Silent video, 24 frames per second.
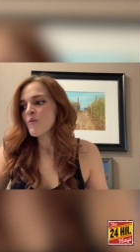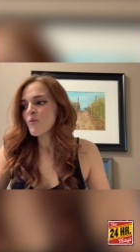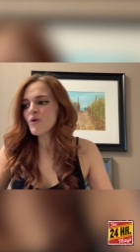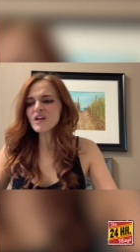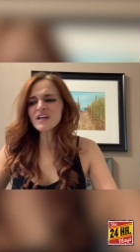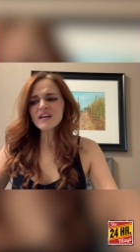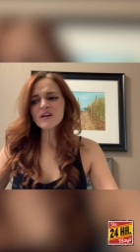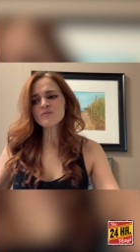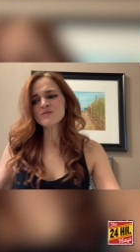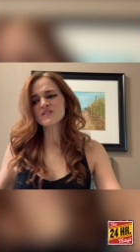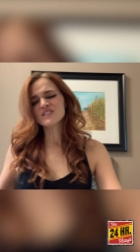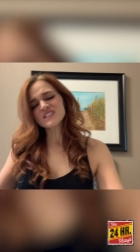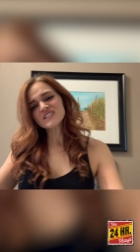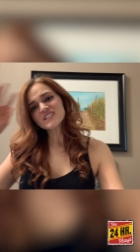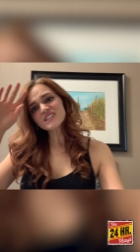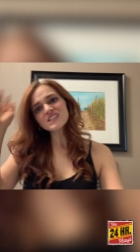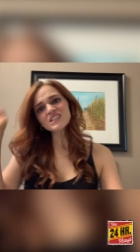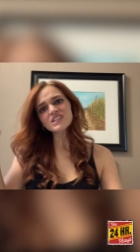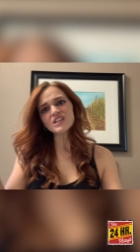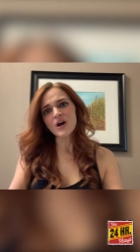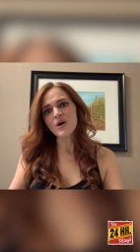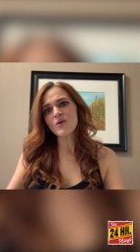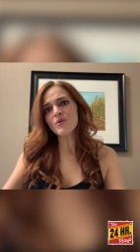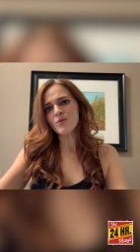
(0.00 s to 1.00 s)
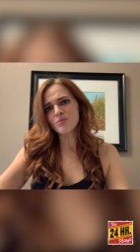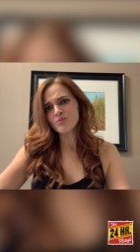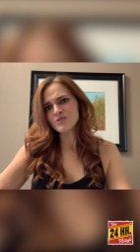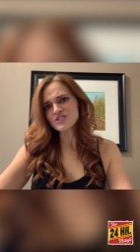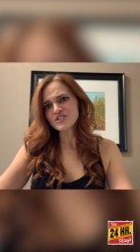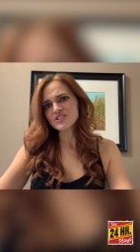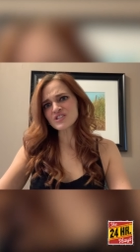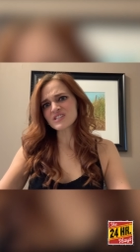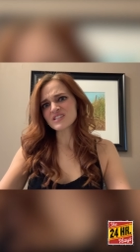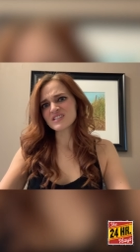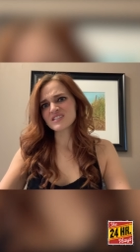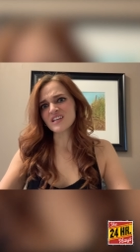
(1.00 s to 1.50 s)
Well, it was, you know, it
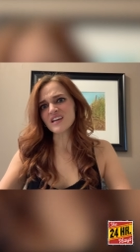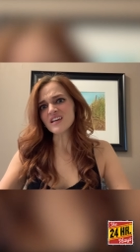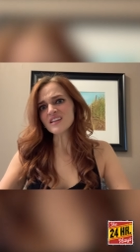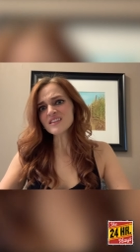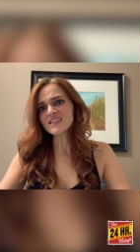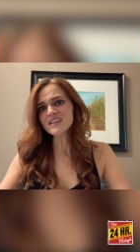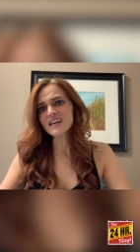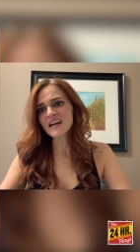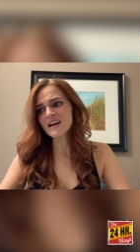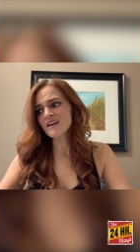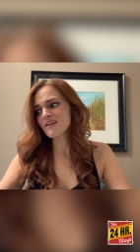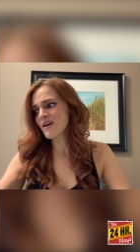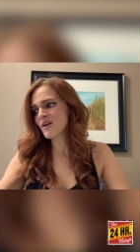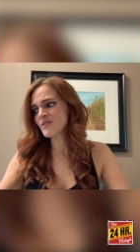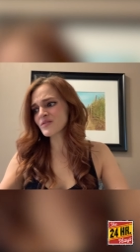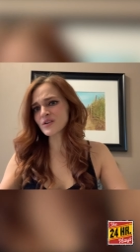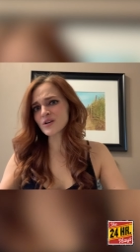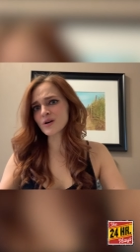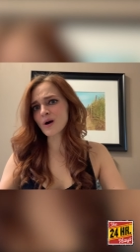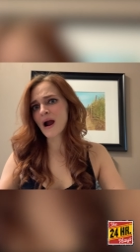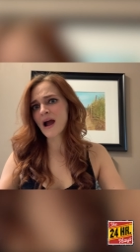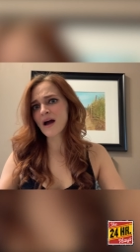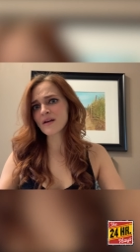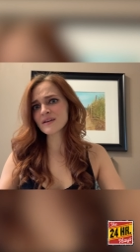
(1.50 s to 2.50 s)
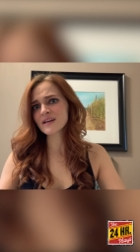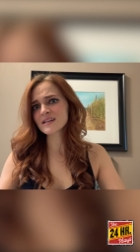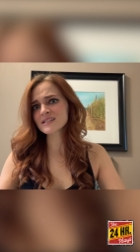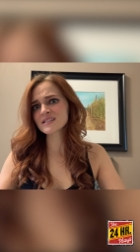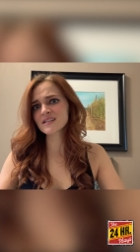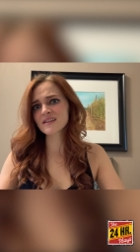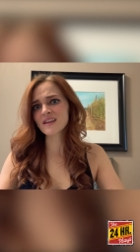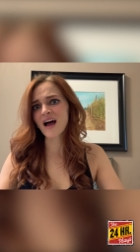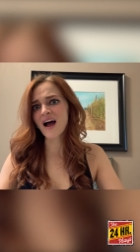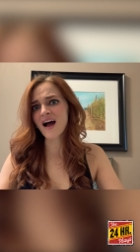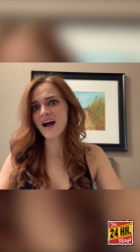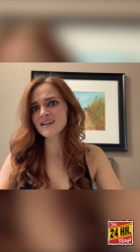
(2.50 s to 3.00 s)
was just sitting there on the ground
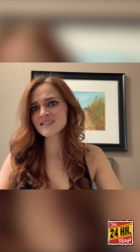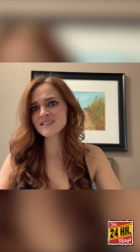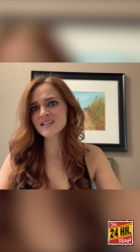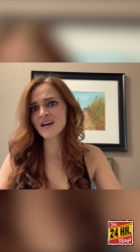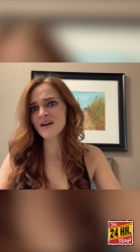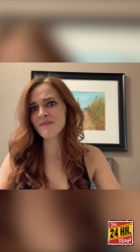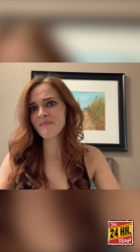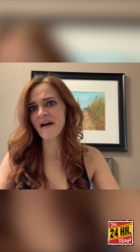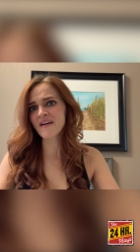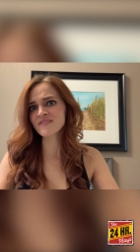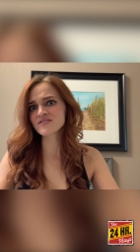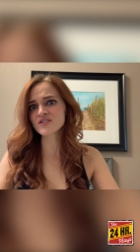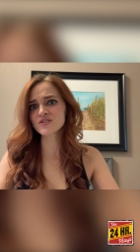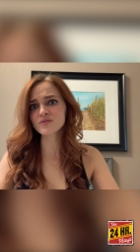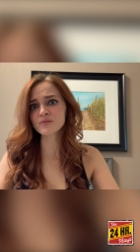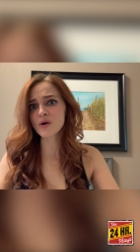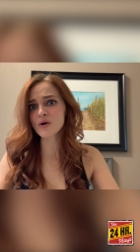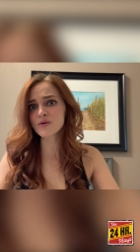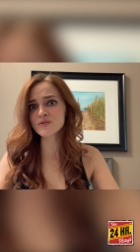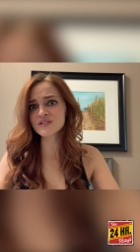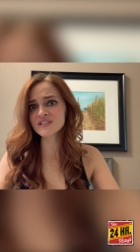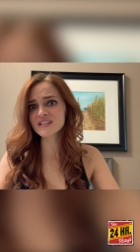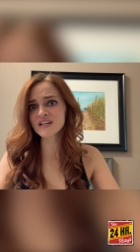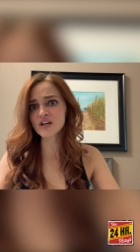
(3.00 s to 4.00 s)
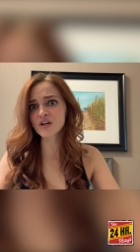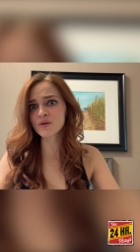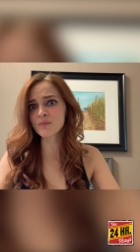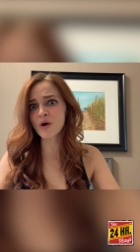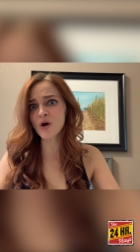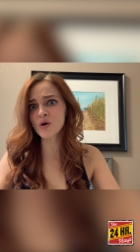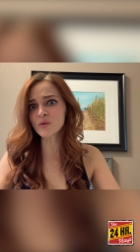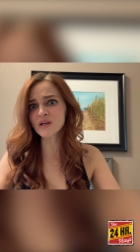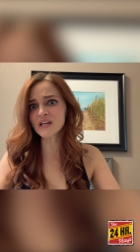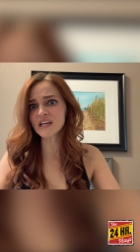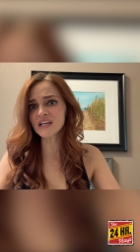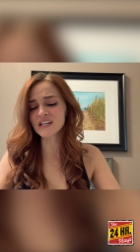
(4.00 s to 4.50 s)
next to the hot tub after the rose
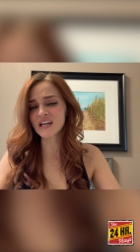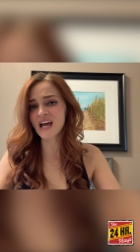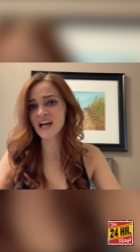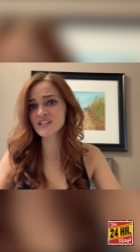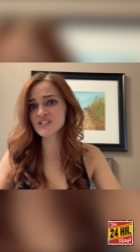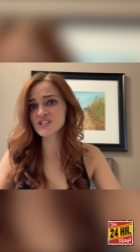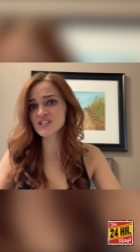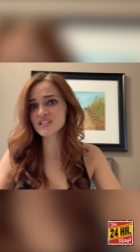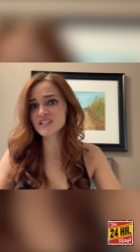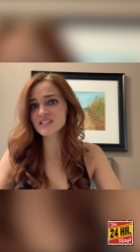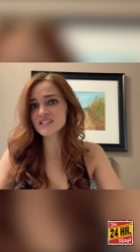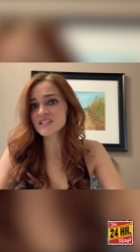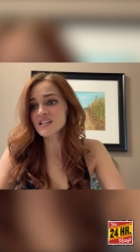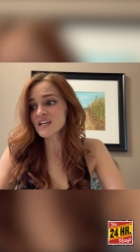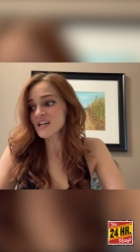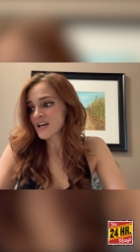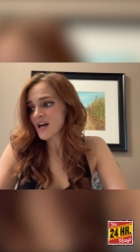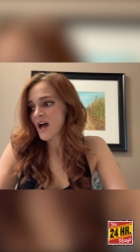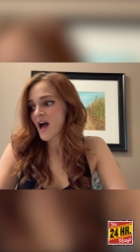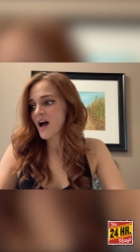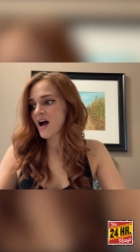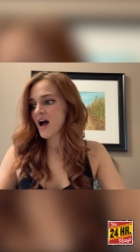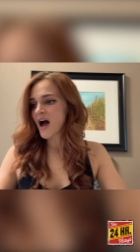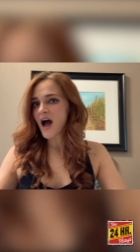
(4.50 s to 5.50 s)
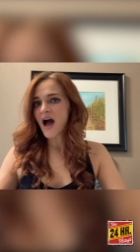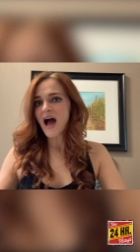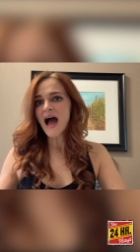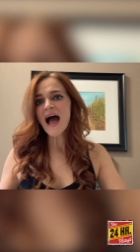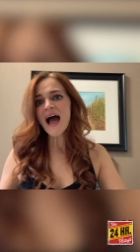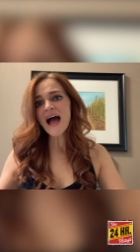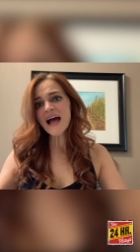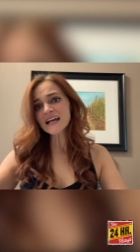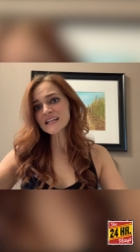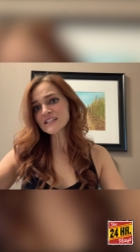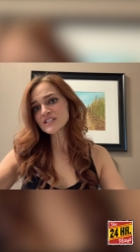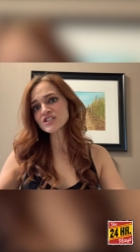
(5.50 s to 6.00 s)
ceremony, and I just,
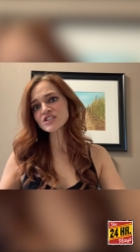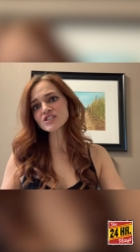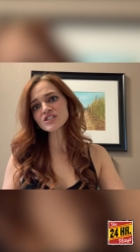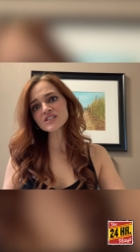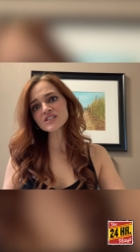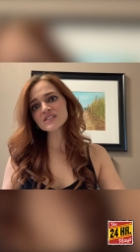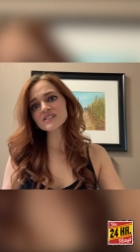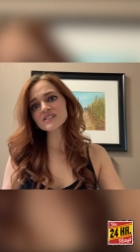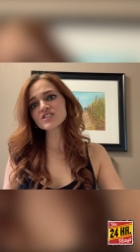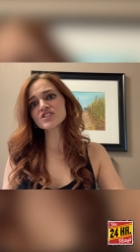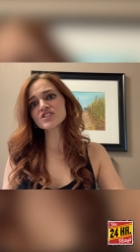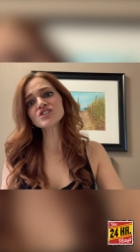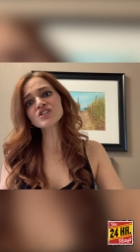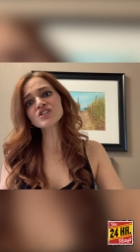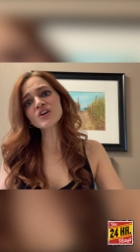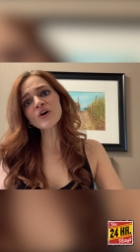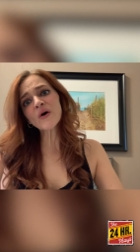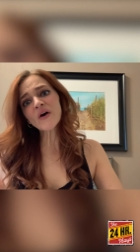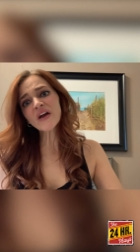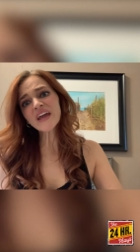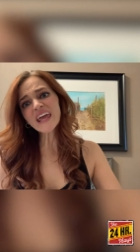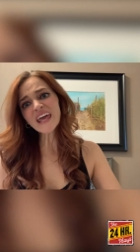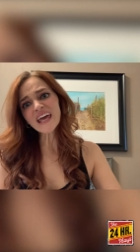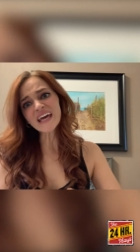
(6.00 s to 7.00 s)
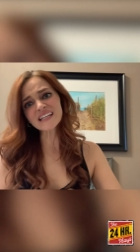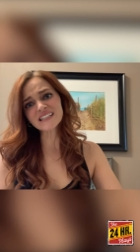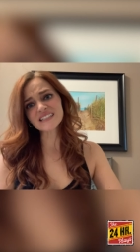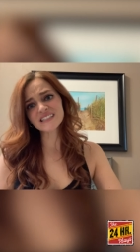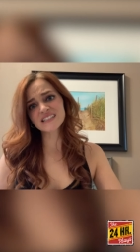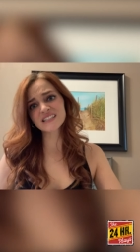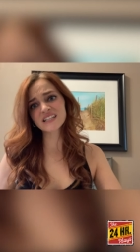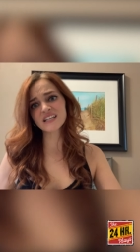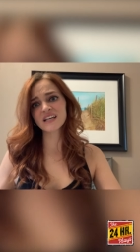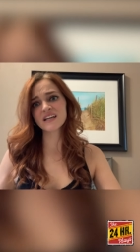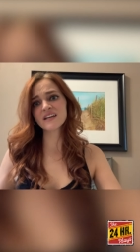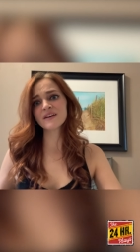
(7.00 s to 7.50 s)
just took
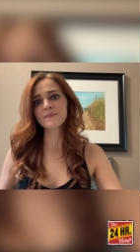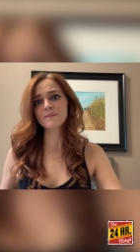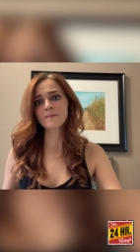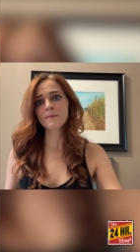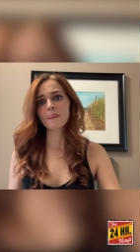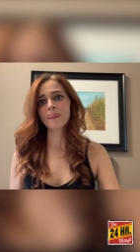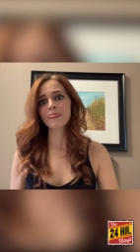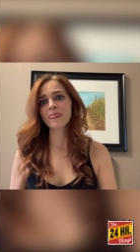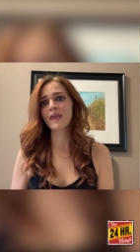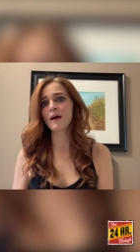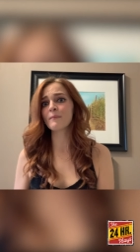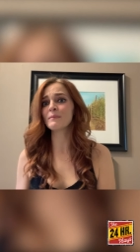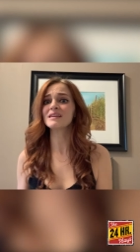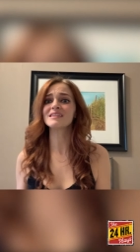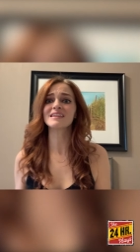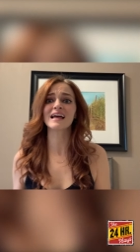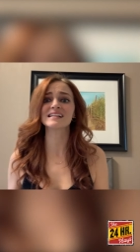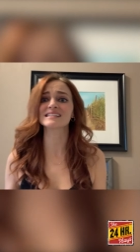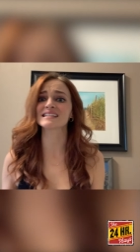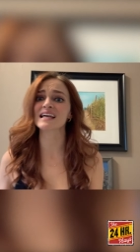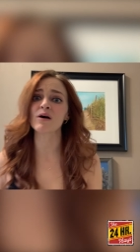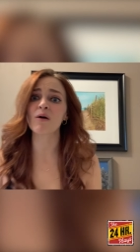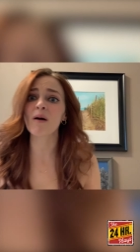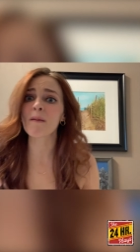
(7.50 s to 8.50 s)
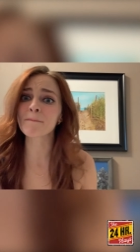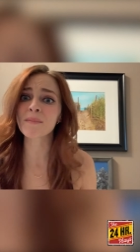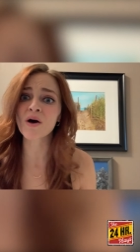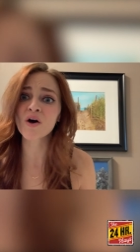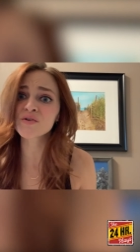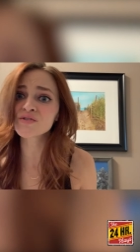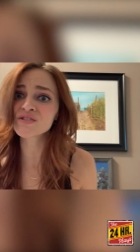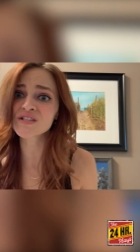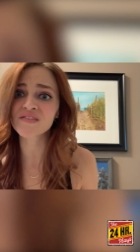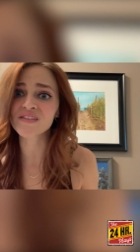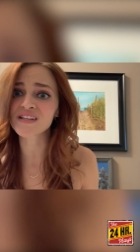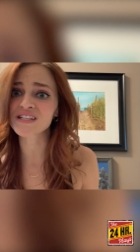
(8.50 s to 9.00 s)
it. I mean, that's how I'm
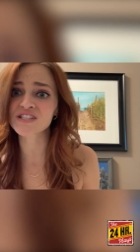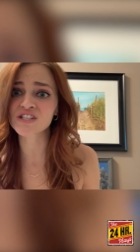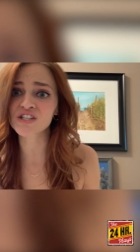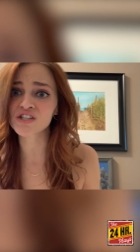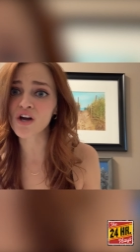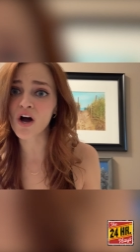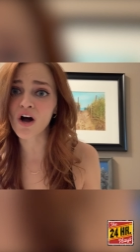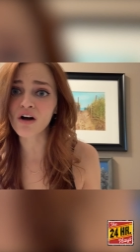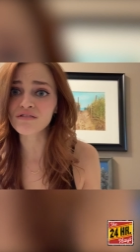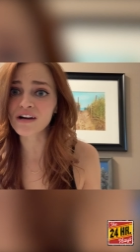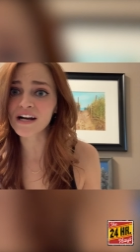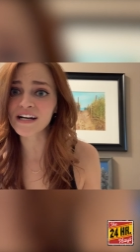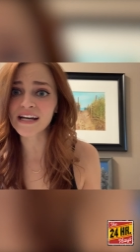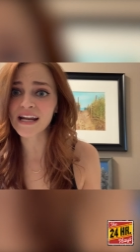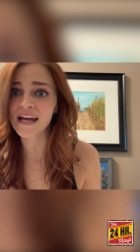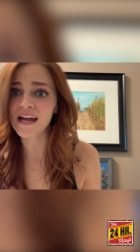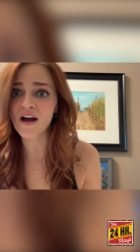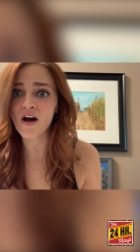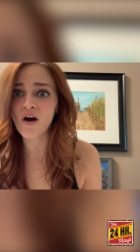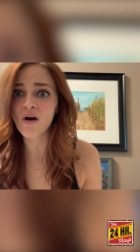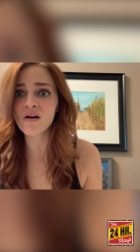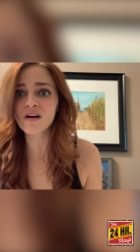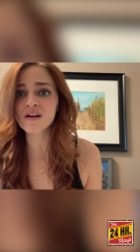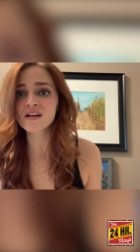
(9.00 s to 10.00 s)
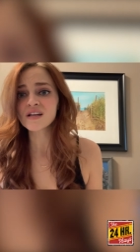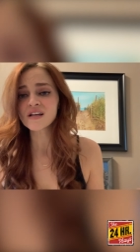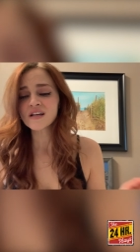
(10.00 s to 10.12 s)
posting this to y'all right now.